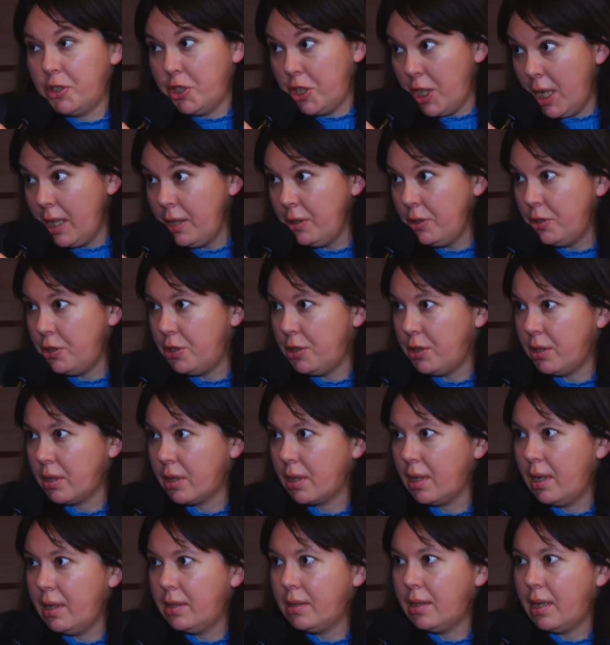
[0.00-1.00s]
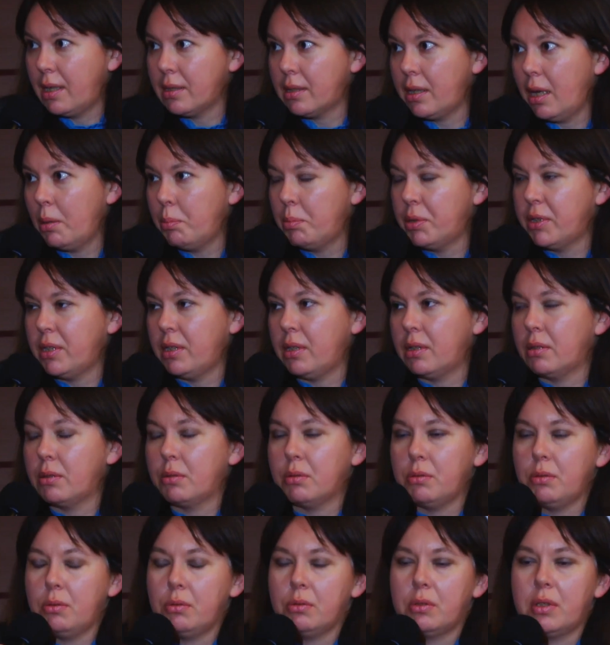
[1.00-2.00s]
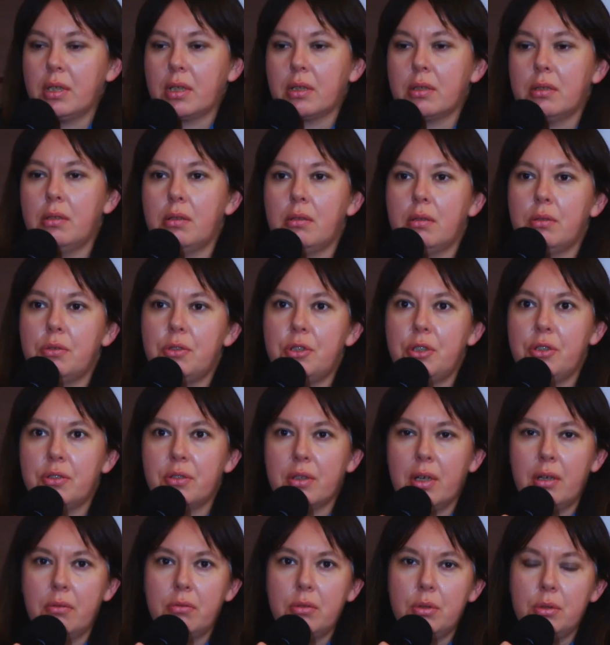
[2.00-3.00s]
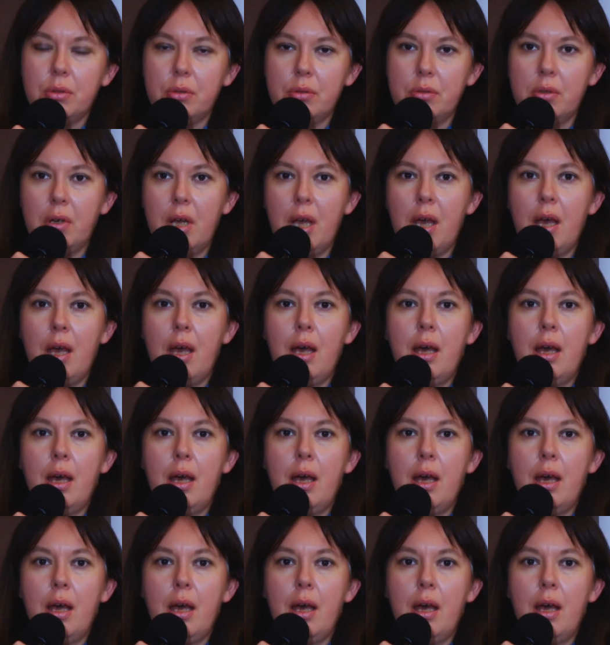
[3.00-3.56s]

changing and adapting to new technologies? How do you